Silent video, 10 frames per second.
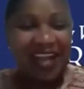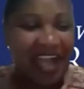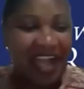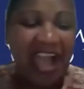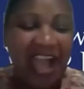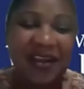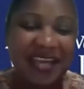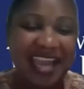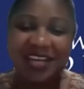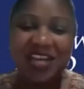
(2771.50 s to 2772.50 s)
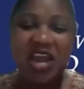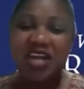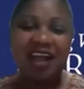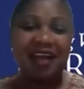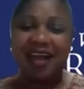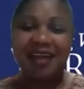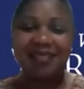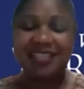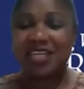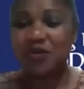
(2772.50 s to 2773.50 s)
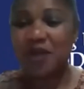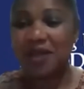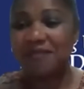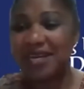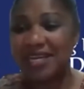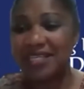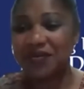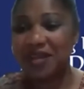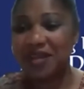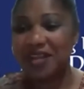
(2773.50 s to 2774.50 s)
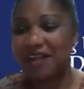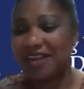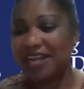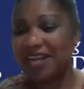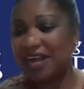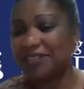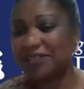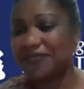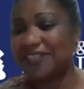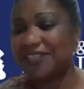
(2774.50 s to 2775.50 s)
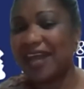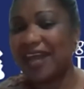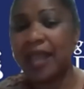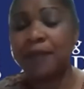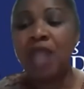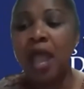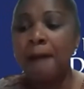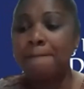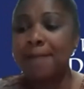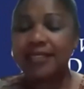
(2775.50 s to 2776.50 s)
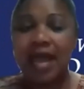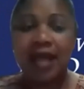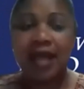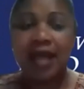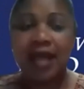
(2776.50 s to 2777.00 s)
Okay, no, I think just 1 minute, we're running out of time. Yep. But I think,